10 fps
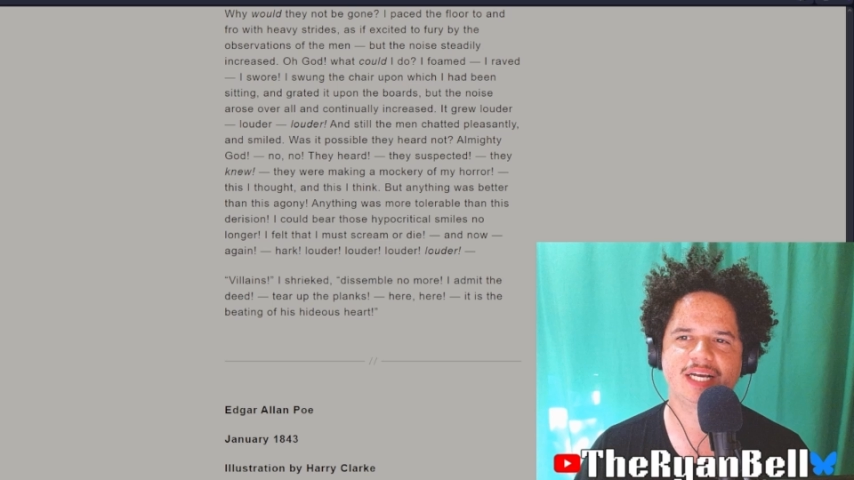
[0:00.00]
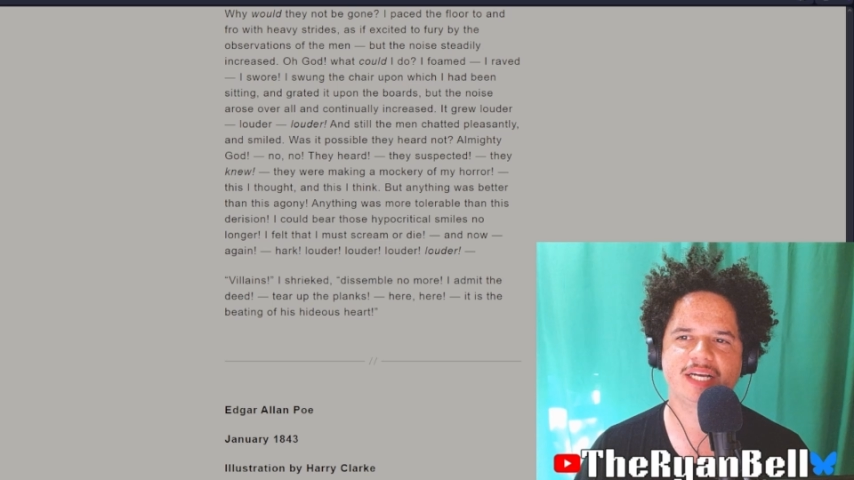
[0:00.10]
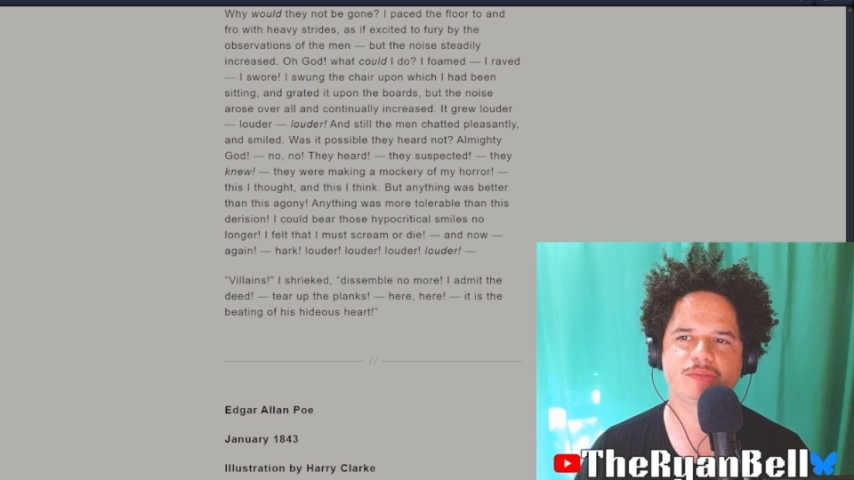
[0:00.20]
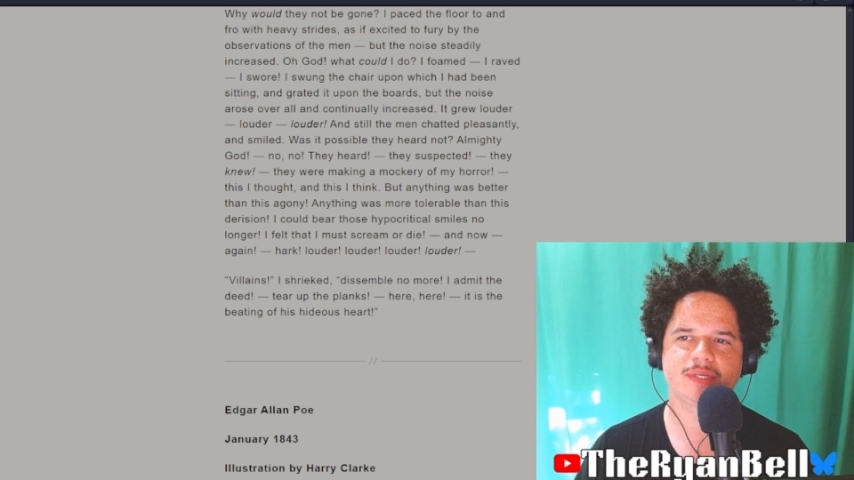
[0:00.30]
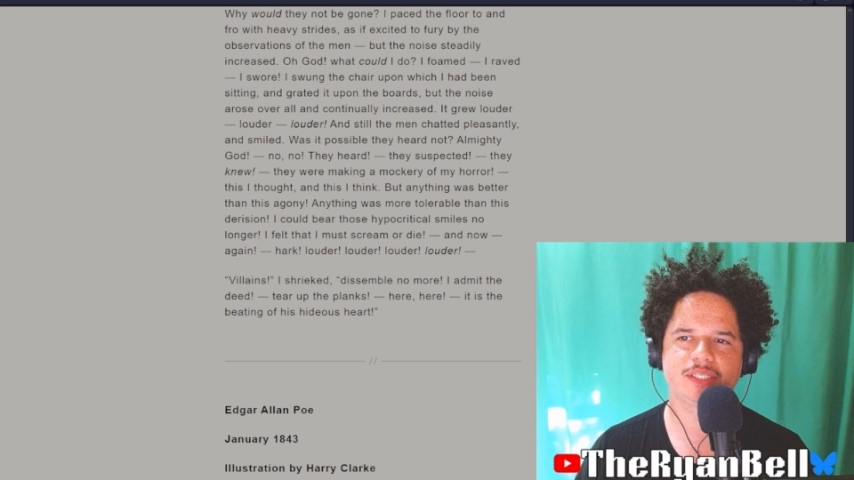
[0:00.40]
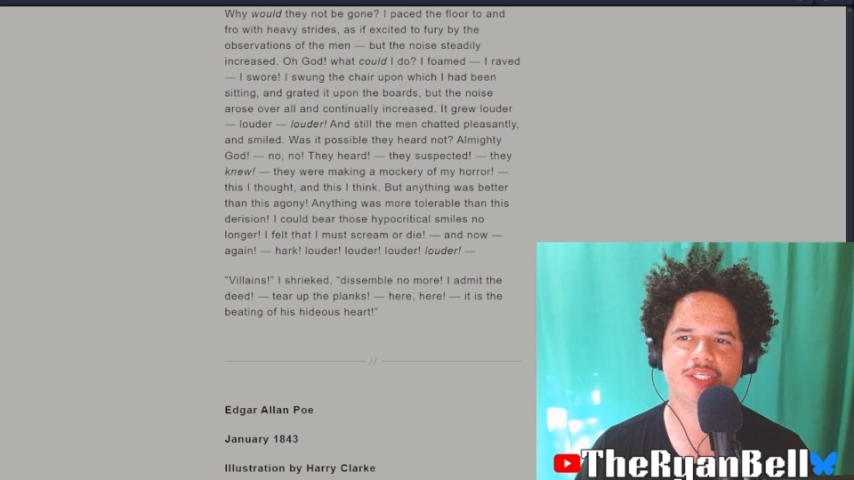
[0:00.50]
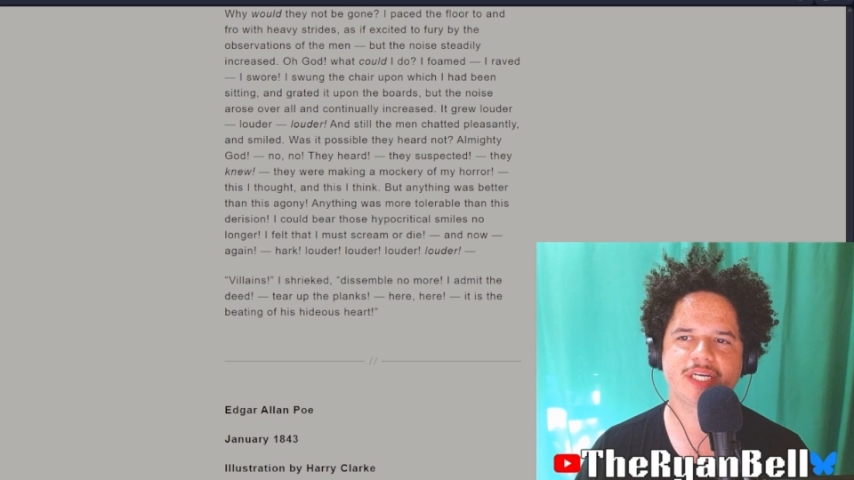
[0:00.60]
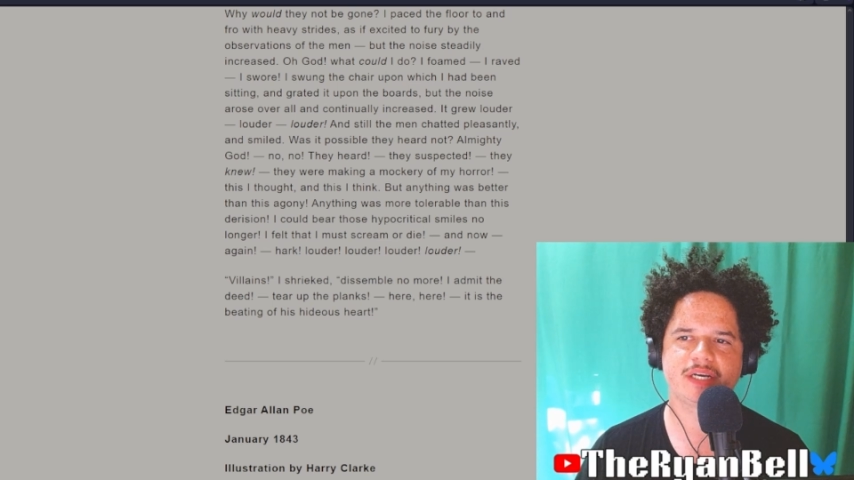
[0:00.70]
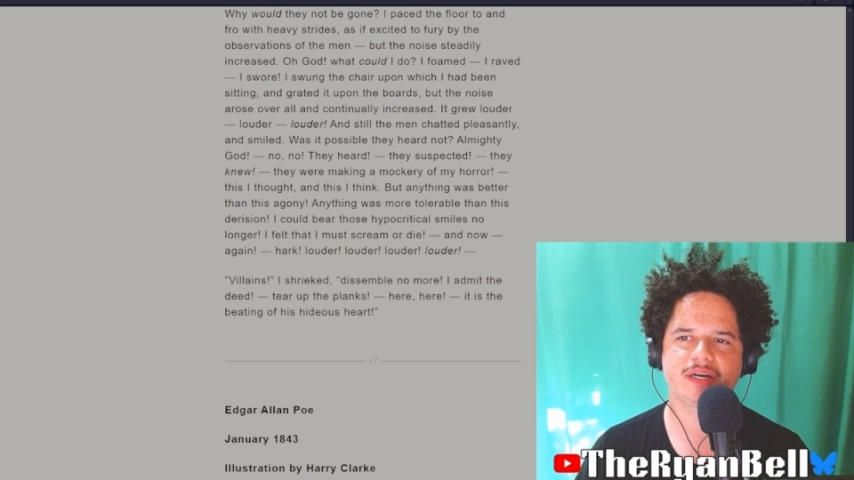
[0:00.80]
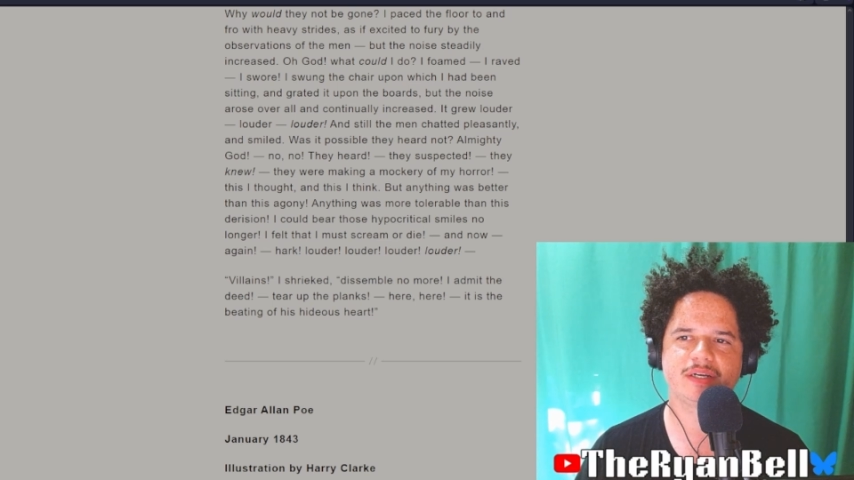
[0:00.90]
I swung the
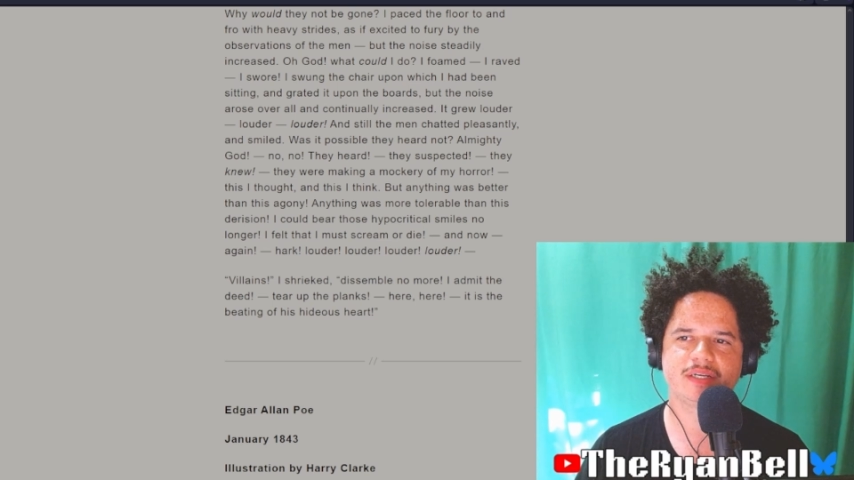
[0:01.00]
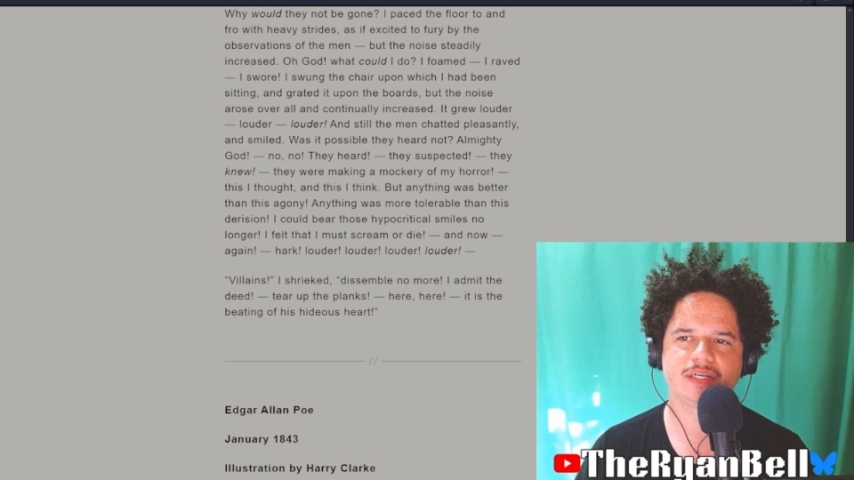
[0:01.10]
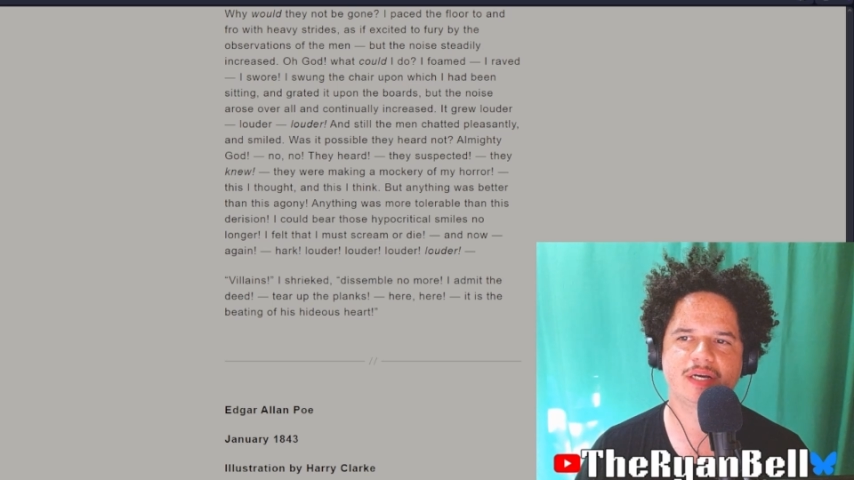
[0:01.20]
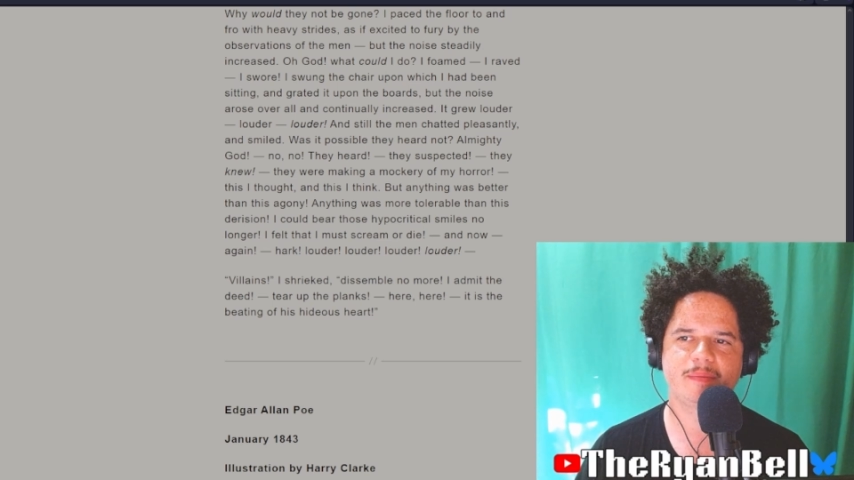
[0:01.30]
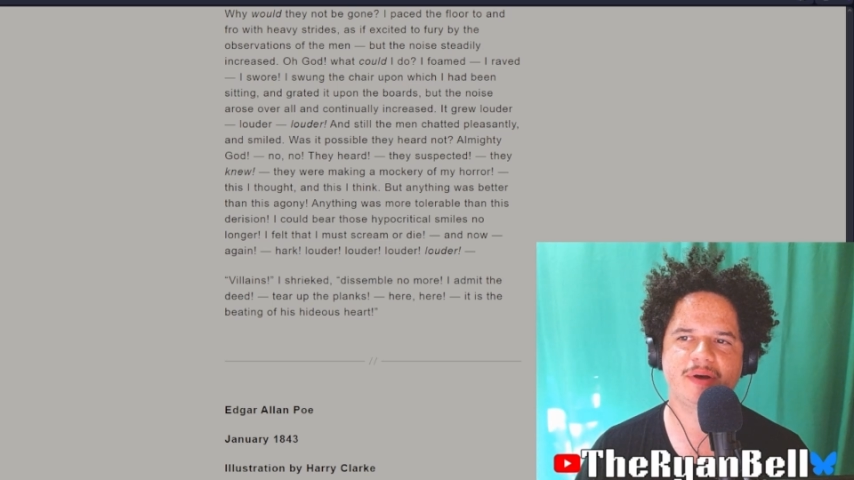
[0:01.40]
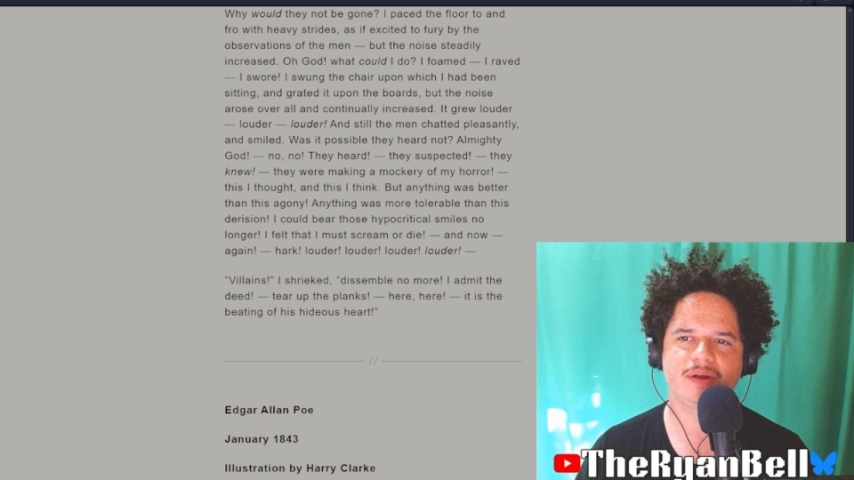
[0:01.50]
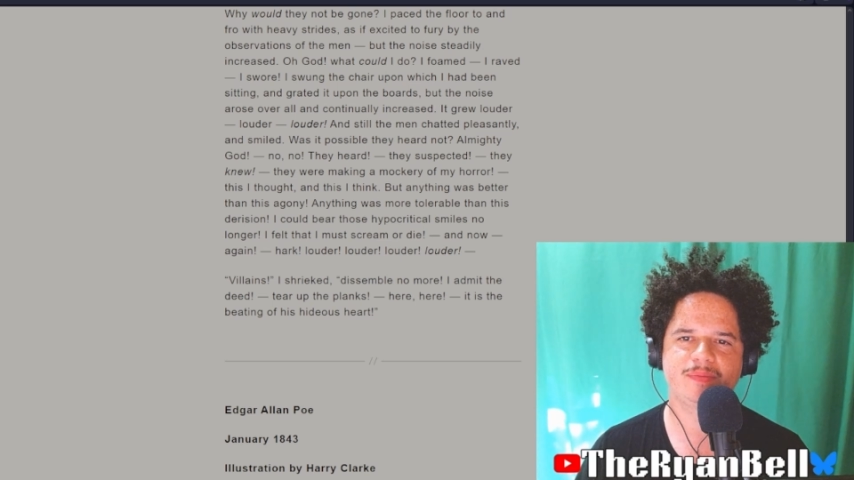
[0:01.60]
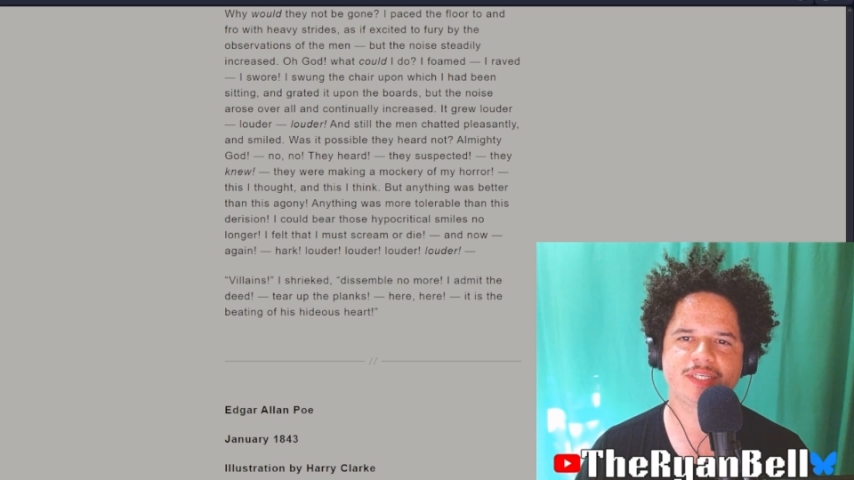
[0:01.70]
chair upon